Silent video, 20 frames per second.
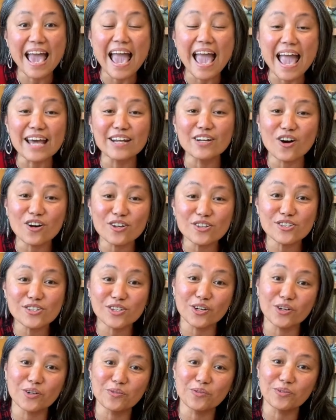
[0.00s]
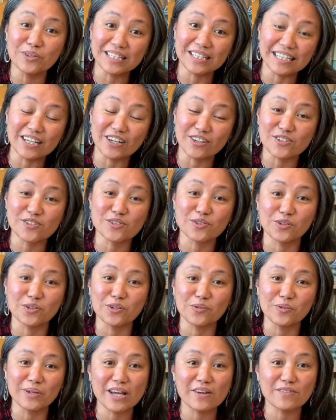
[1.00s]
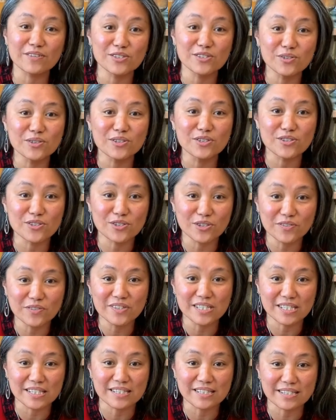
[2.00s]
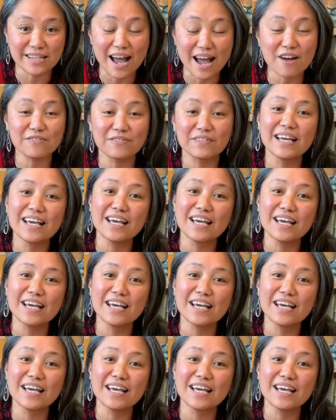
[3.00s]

And also within our school, we have a student services staff,